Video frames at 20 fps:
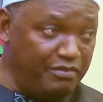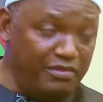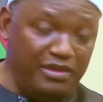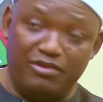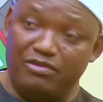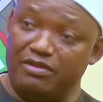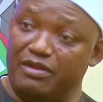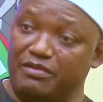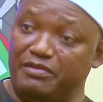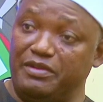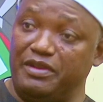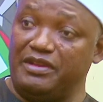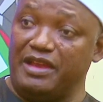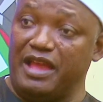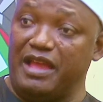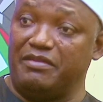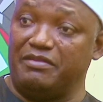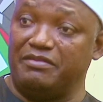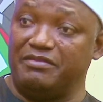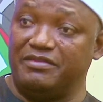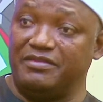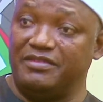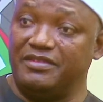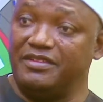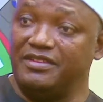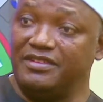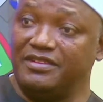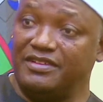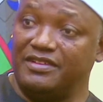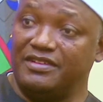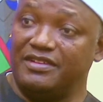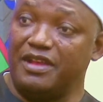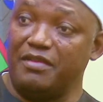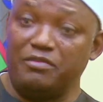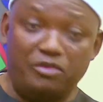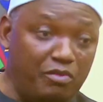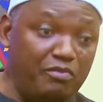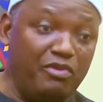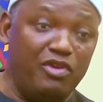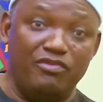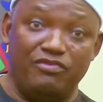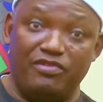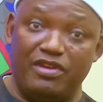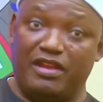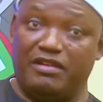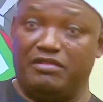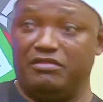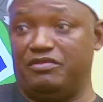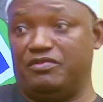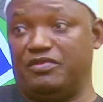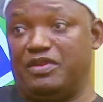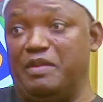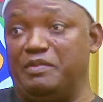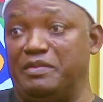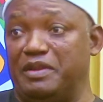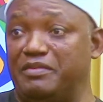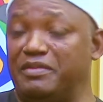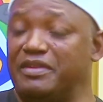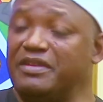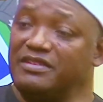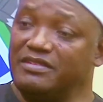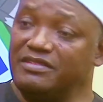big one, big time. I'm number one fan of term limit.